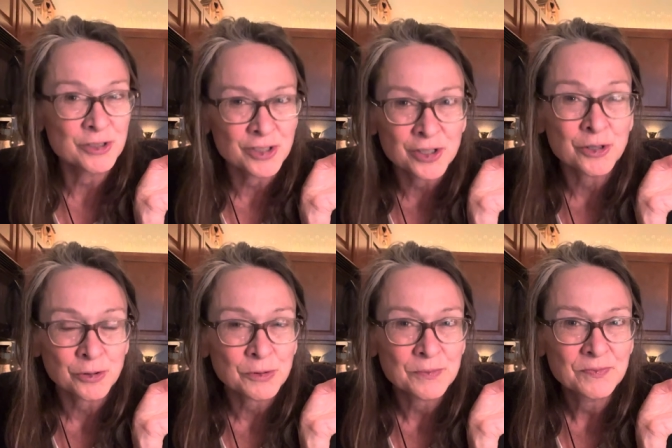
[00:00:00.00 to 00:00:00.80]

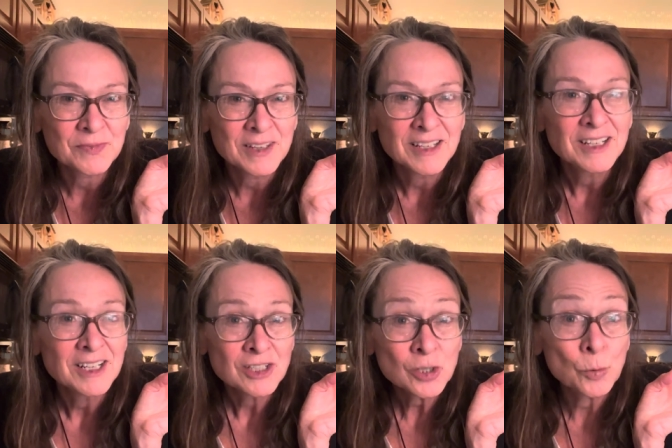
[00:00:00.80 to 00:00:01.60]
you.
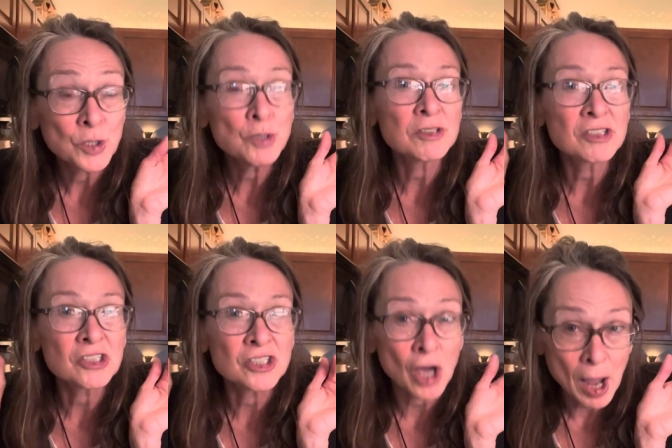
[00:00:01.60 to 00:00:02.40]
So when you
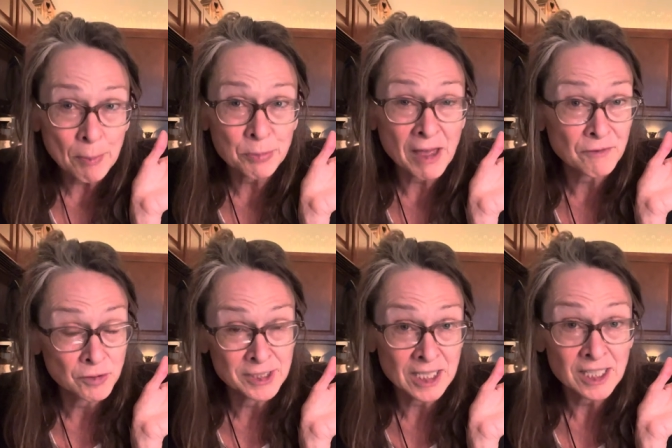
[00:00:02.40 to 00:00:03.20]
stop that
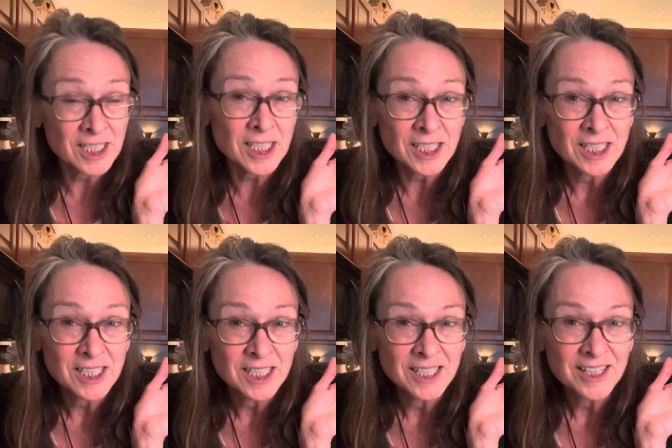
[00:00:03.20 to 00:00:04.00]
futility,
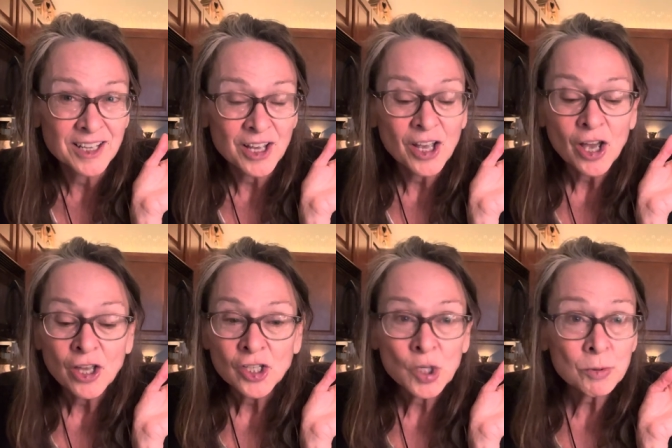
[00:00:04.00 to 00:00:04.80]

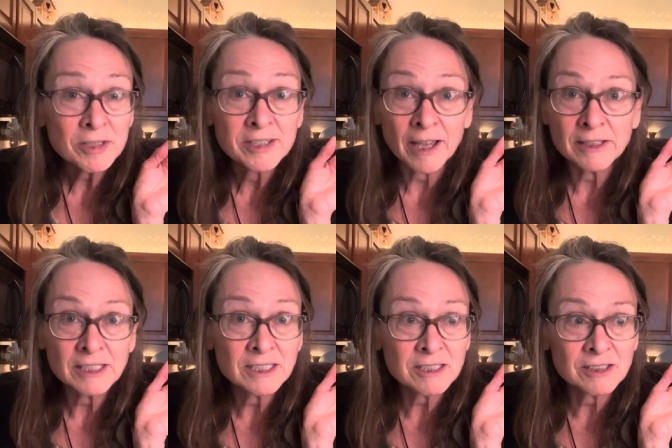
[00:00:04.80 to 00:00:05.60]
you will
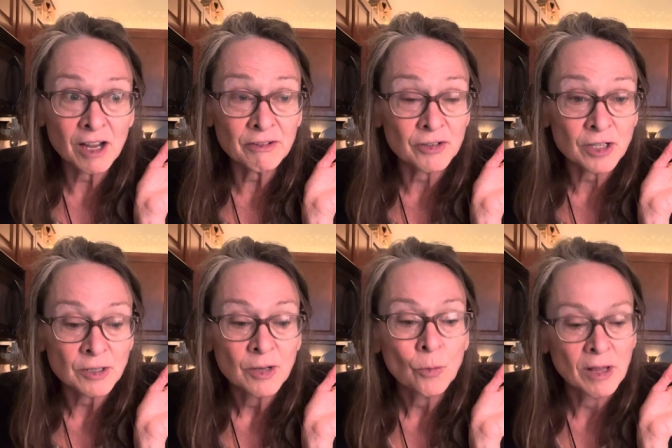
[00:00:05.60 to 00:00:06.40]
suddenly
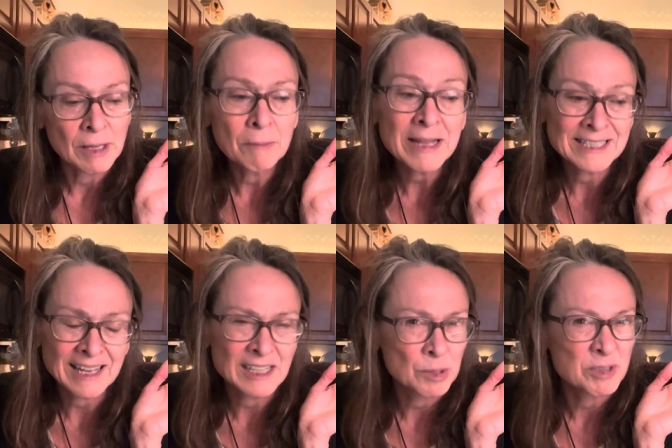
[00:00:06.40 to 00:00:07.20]
discover, well, it may
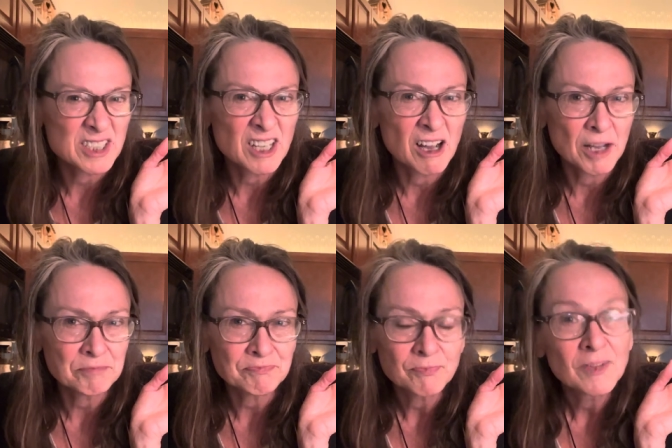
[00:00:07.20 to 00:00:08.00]
take a little bit of time.
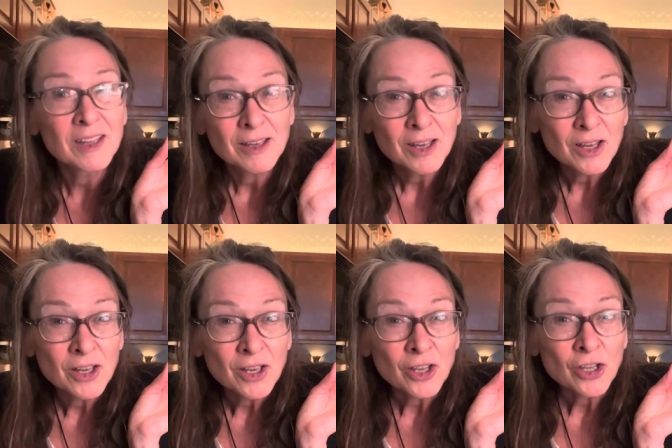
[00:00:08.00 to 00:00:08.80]

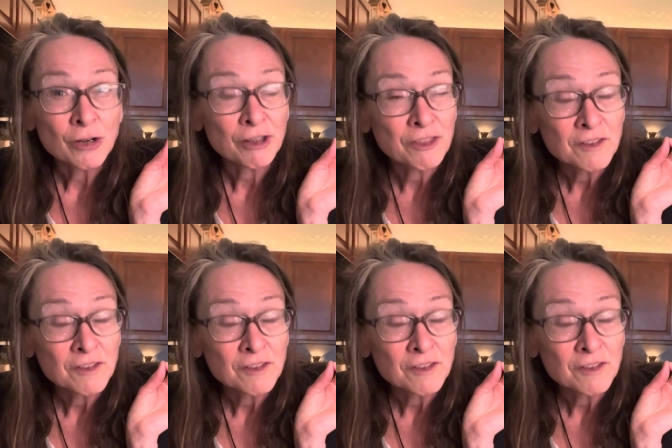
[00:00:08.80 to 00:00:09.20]
Your th